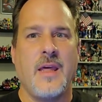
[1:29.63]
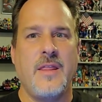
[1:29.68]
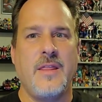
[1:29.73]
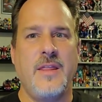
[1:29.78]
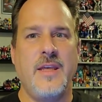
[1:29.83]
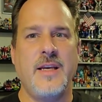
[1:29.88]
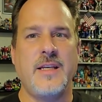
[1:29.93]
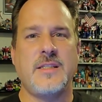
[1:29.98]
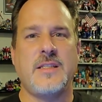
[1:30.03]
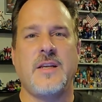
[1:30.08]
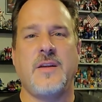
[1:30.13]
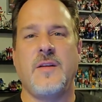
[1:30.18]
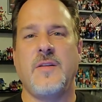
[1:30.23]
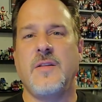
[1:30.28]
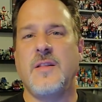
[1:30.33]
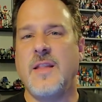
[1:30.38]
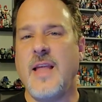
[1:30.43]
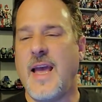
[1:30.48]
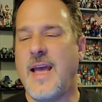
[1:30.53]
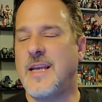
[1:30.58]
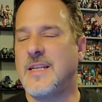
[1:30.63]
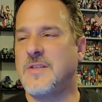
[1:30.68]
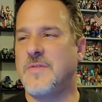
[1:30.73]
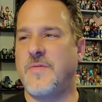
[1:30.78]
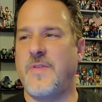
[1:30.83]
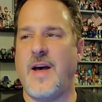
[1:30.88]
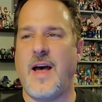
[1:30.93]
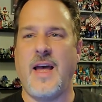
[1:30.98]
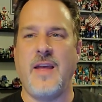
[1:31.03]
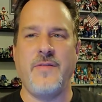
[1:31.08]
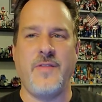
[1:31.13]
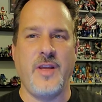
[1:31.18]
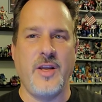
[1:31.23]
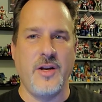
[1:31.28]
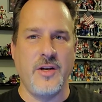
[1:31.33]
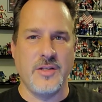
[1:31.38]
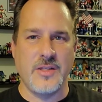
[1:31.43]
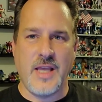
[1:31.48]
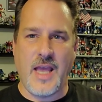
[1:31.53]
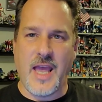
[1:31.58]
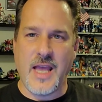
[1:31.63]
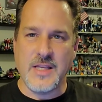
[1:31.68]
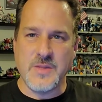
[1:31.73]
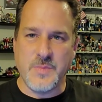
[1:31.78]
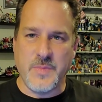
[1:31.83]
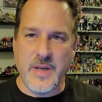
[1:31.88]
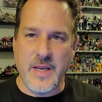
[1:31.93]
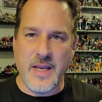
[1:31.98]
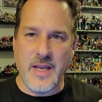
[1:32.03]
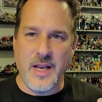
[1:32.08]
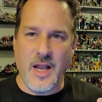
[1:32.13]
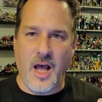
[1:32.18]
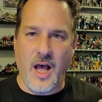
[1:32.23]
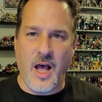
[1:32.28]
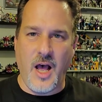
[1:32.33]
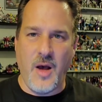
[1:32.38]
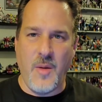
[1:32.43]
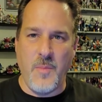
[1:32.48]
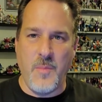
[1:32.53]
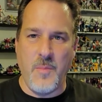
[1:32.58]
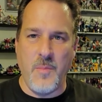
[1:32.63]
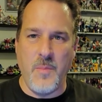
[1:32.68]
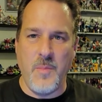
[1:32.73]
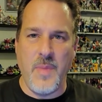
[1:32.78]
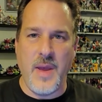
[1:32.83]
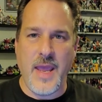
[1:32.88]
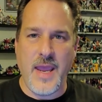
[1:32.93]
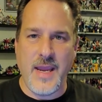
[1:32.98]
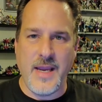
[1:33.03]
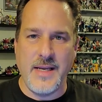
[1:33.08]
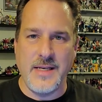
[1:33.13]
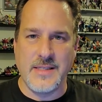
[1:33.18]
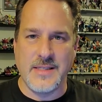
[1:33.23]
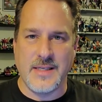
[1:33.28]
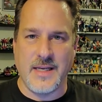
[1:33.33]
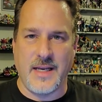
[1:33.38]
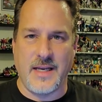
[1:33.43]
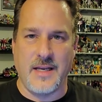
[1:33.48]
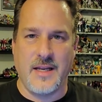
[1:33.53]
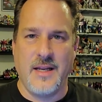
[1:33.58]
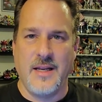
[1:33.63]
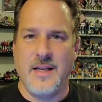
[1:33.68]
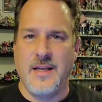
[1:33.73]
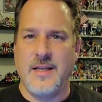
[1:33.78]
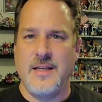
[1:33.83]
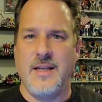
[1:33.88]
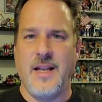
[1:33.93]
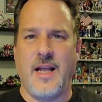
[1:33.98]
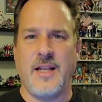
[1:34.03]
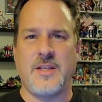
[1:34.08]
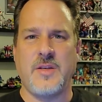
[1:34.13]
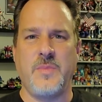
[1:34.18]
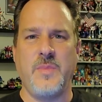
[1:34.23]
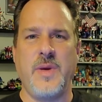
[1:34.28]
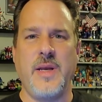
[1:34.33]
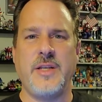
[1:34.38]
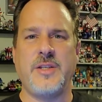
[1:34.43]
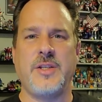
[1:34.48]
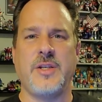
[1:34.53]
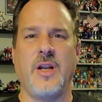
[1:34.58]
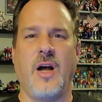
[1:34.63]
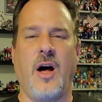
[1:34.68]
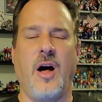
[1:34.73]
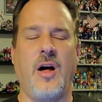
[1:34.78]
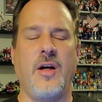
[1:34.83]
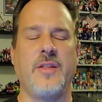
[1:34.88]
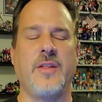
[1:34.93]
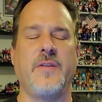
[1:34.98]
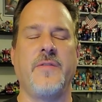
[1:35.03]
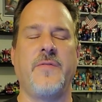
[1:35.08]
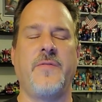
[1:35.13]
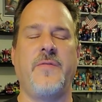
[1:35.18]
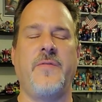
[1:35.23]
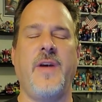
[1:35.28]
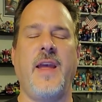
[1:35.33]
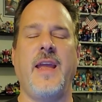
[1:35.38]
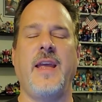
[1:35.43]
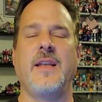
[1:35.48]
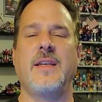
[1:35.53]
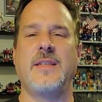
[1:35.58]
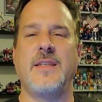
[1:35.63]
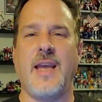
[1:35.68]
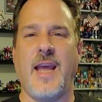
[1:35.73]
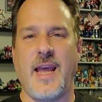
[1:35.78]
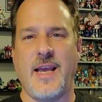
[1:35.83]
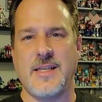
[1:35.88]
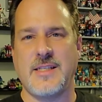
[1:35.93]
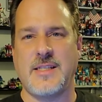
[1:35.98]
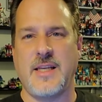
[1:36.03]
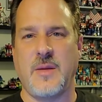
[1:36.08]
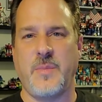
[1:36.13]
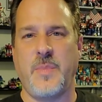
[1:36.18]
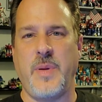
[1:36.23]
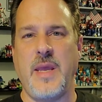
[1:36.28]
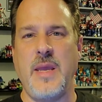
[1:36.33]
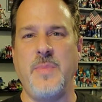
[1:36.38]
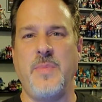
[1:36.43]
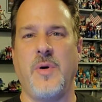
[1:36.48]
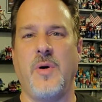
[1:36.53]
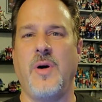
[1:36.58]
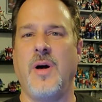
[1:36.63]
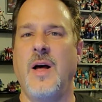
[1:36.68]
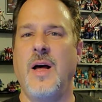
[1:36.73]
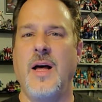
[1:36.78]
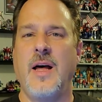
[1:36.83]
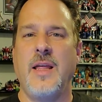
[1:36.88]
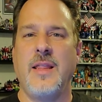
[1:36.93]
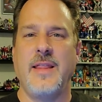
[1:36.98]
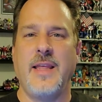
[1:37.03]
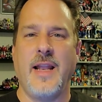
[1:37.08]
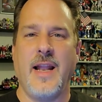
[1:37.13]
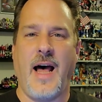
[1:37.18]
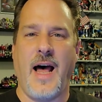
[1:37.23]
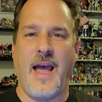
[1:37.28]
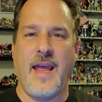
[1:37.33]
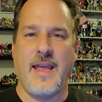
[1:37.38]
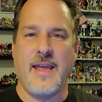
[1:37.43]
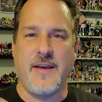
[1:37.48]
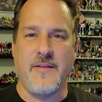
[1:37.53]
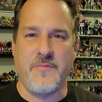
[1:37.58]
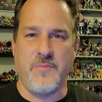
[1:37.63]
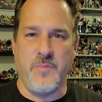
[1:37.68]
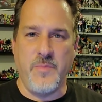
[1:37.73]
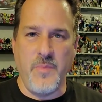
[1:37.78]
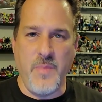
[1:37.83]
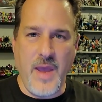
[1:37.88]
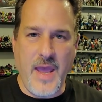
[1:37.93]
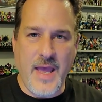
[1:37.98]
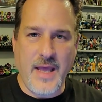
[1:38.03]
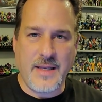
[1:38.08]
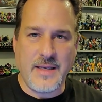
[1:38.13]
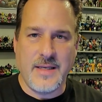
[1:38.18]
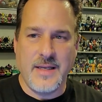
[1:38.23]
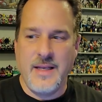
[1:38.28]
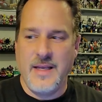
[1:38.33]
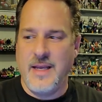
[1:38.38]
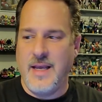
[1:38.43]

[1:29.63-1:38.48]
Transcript: This last 5 years has been amazing. Not to mention all the fantastic people that I have met,